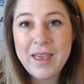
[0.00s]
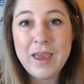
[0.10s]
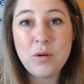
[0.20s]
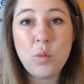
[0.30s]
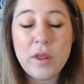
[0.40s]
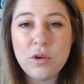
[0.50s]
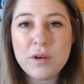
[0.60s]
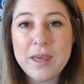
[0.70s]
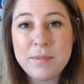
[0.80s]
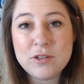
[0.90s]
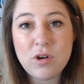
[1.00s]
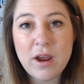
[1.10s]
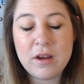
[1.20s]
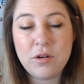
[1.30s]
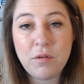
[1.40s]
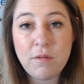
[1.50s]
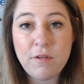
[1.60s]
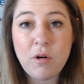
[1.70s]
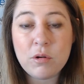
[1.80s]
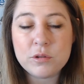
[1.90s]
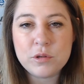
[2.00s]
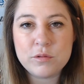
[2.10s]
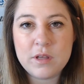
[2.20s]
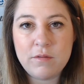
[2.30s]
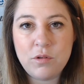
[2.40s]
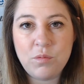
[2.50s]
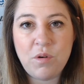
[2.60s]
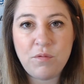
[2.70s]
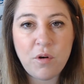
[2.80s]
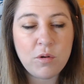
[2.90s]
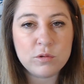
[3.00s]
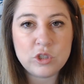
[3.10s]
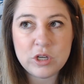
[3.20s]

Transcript: And when you're keeping track of your referrals, who's giving you referrals,